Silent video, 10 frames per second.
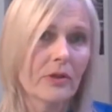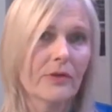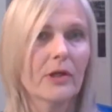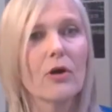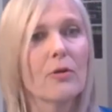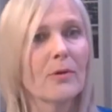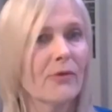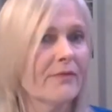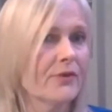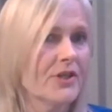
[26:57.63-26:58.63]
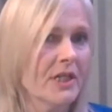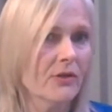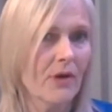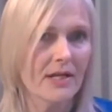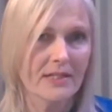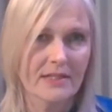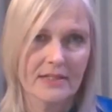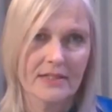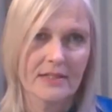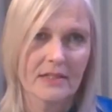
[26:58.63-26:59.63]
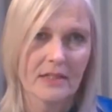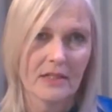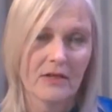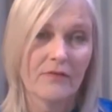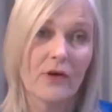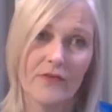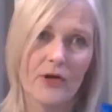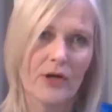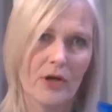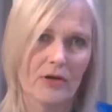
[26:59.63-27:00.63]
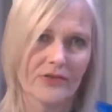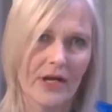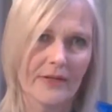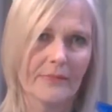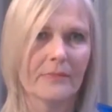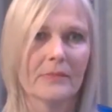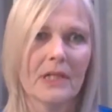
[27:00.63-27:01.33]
the global refugee crisis for a very long time.